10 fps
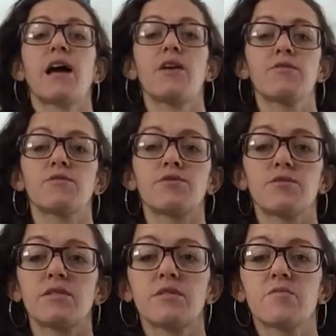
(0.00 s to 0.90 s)
how you're
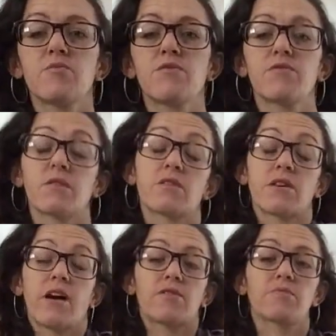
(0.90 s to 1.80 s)
choosing to move
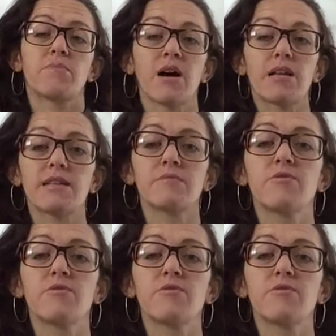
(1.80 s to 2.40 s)
or how your body is